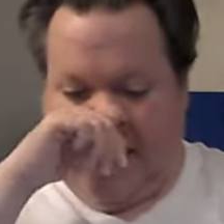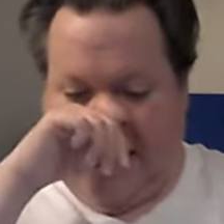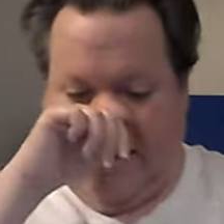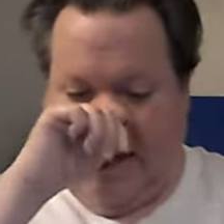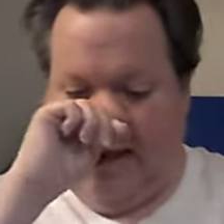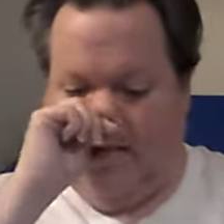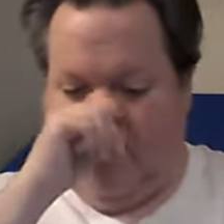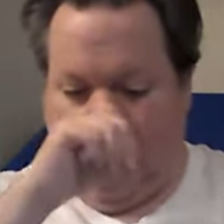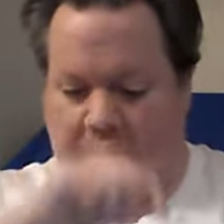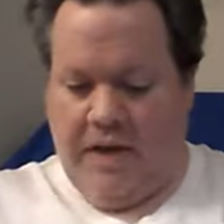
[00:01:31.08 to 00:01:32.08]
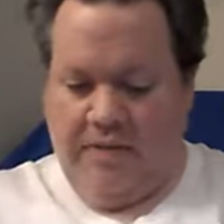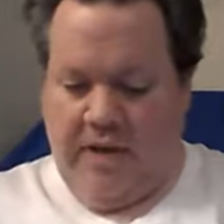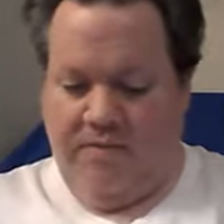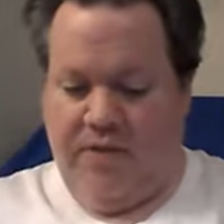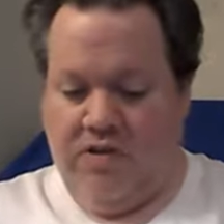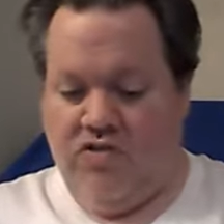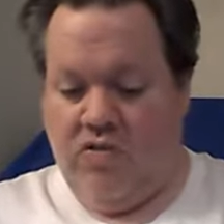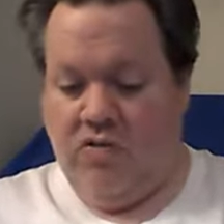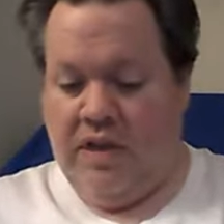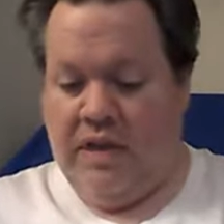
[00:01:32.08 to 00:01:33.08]
It takes place at
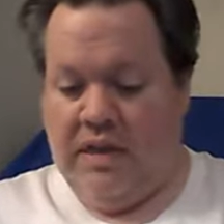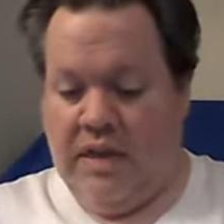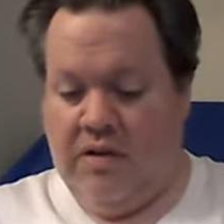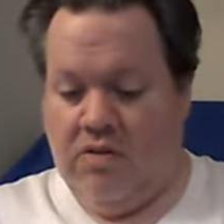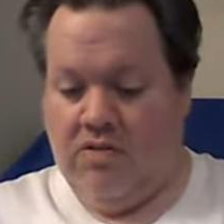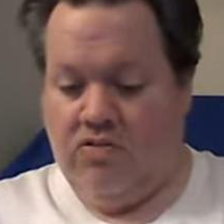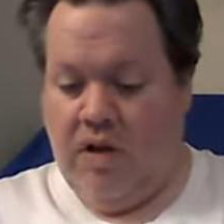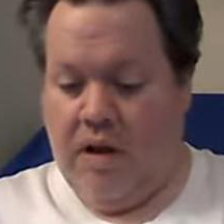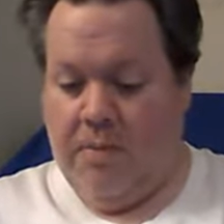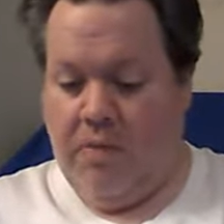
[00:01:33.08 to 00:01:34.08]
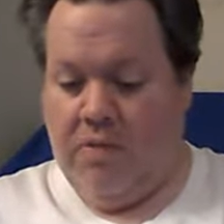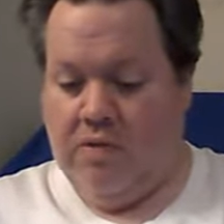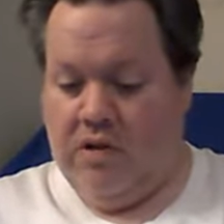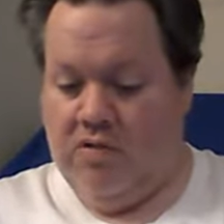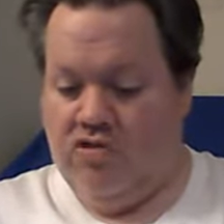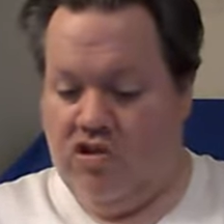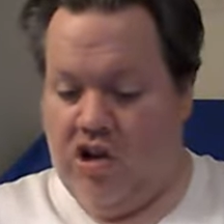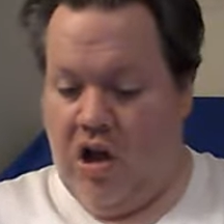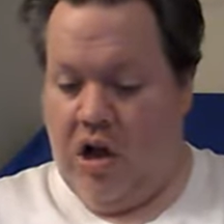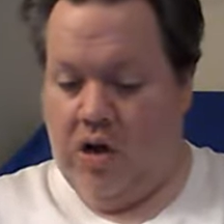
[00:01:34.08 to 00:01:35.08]
fictional Lincoln International Airport near
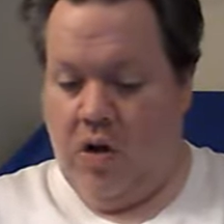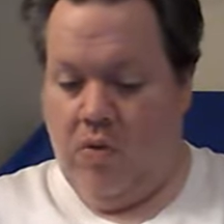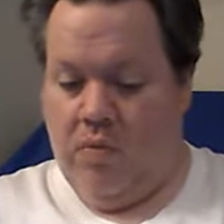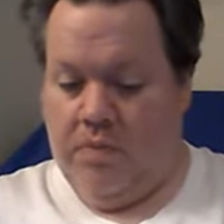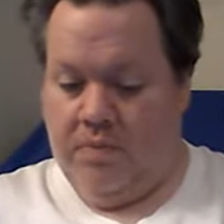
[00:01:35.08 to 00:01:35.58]
Chicago.